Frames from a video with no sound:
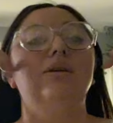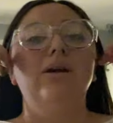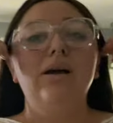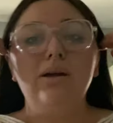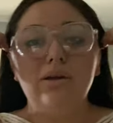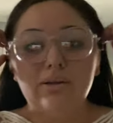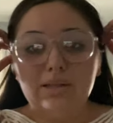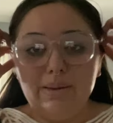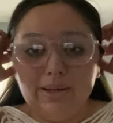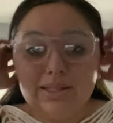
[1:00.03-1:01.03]
Oh,
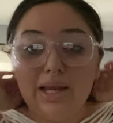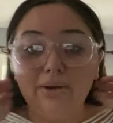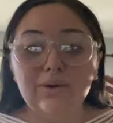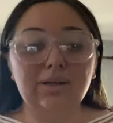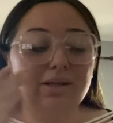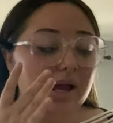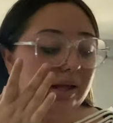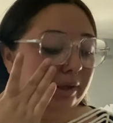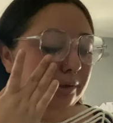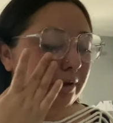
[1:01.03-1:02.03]
that mascara and that
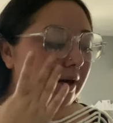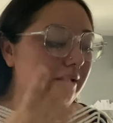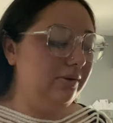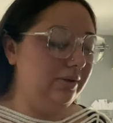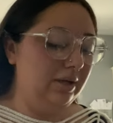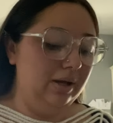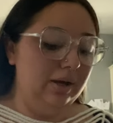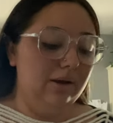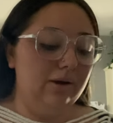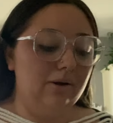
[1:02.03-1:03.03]
eyeliner that I use
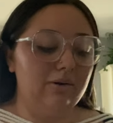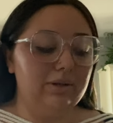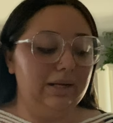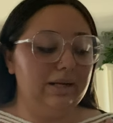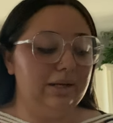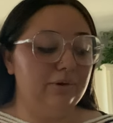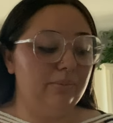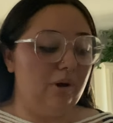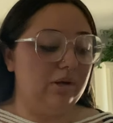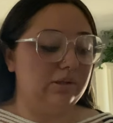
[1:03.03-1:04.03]
are like near
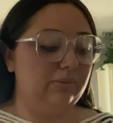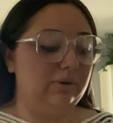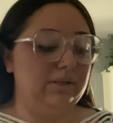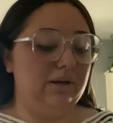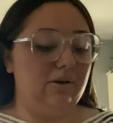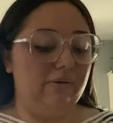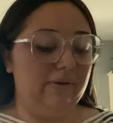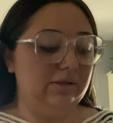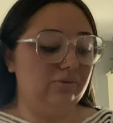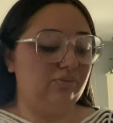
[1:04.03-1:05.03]
impossible to take off.
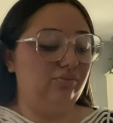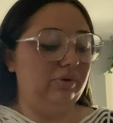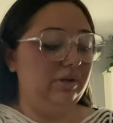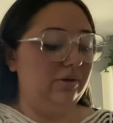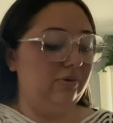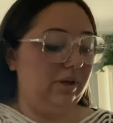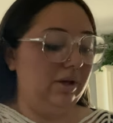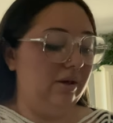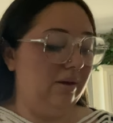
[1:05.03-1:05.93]
It's really annoying.